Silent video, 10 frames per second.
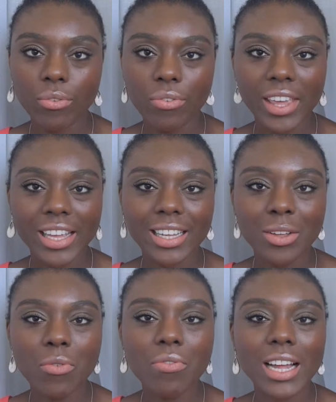feel
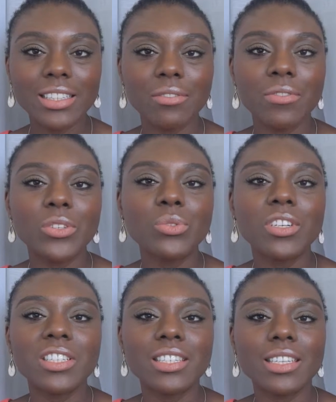that they do
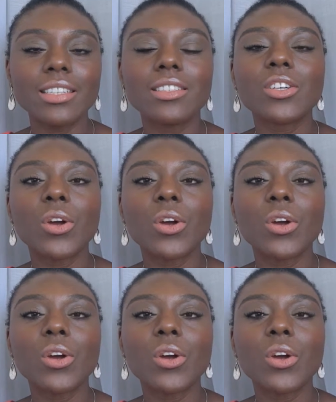not set